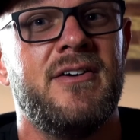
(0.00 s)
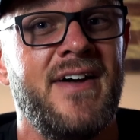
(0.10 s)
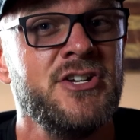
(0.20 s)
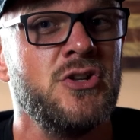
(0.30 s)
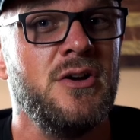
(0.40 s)

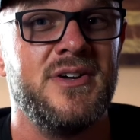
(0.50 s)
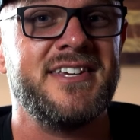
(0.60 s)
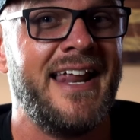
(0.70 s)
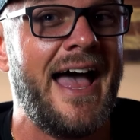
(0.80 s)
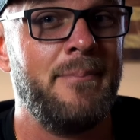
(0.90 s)
Eventually what's
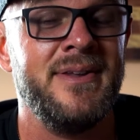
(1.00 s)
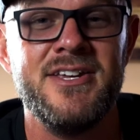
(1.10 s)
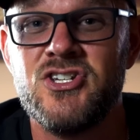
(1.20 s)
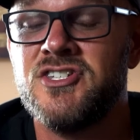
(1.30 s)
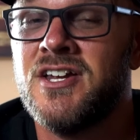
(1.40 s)
gonna happen
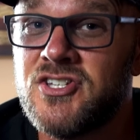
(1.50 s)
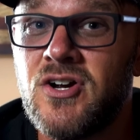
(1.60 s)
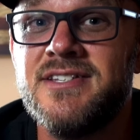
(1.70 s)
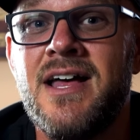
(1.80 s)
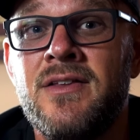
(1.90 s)
is she's gonna
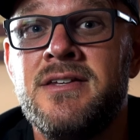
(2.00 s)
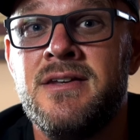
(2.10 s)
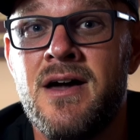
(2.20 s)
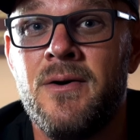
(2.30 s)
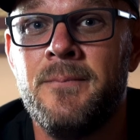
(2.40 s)
start telling you
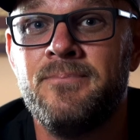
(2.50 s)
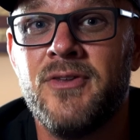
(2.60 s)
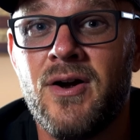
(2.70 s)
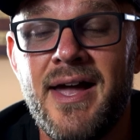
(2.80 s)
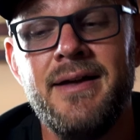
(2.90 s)
no,
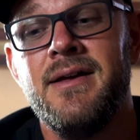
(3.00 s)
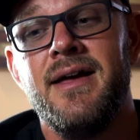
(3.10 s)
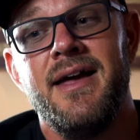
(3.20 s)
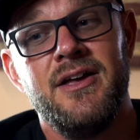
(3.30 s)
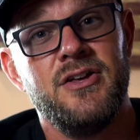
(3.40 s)
all right?
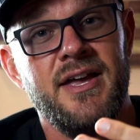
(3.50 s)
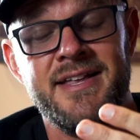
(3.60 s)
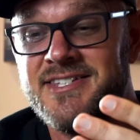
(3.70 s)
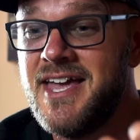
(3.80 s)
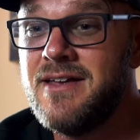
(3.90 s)

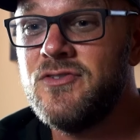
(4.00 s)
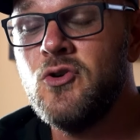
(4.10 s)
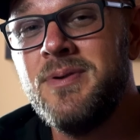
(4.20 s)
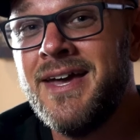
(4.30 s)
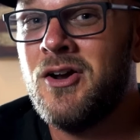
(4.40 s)
Instead of you
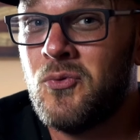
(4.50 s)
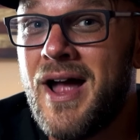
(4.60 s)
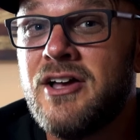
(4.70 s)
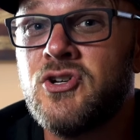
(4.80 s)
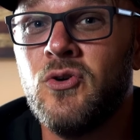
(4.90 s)
being a
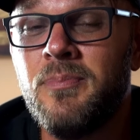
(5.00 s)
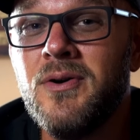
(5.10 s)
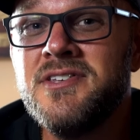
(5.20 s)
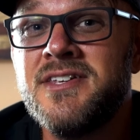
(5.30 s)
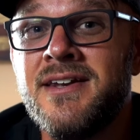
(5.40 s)
rational
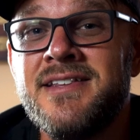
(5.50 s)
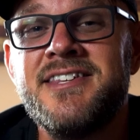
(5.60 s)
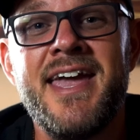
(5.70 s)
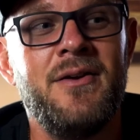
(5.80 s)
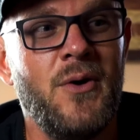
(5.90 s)
person and
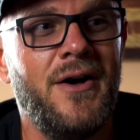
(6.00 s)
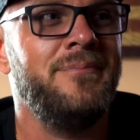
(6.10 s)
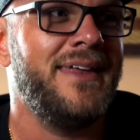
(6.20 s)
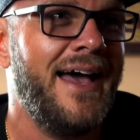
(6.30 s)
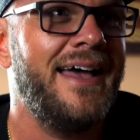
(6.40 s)
saying, well,
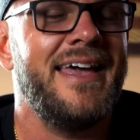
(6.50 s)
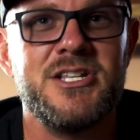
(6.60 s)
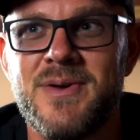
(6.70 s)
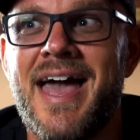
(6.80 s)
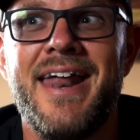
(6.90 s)
yeah, I
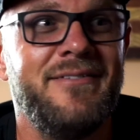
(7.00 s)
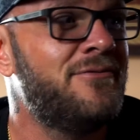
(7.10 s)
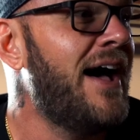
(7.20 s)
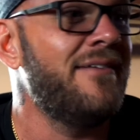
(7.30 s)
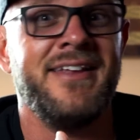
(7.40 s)
guess we had it
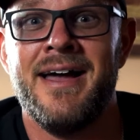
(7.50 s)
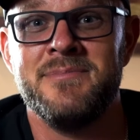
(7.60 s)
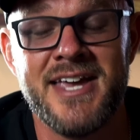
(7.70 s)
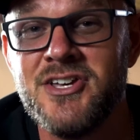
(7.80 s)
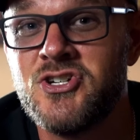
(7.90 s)
5
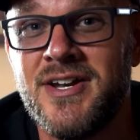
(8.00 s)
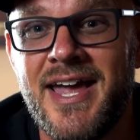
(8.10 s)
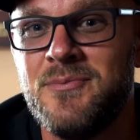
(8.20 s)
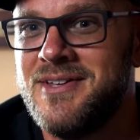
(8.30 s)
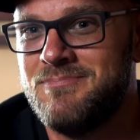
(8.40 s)
times
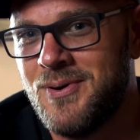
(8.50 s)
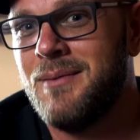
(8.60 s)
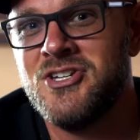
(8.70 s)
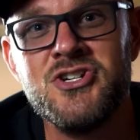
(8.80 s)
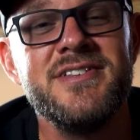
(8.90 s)
yesterday, we
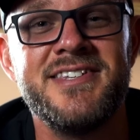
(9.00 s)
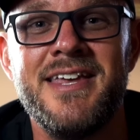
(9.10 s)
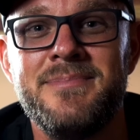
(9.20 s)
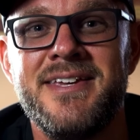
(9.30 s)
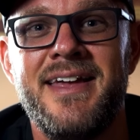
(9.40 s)
probably should
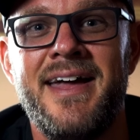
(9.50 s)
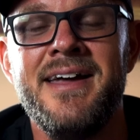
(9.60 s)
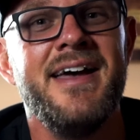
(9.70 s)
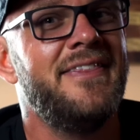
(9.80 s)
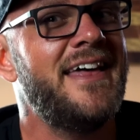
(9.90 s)
skip today,
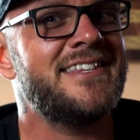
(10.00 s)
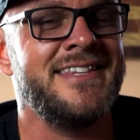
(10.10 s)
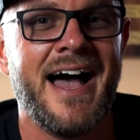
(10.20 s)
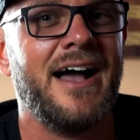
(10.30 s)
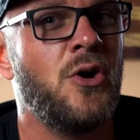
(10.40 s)
that's
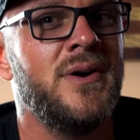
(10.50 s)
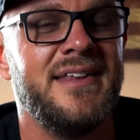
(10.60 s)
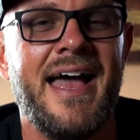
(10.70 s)
not going to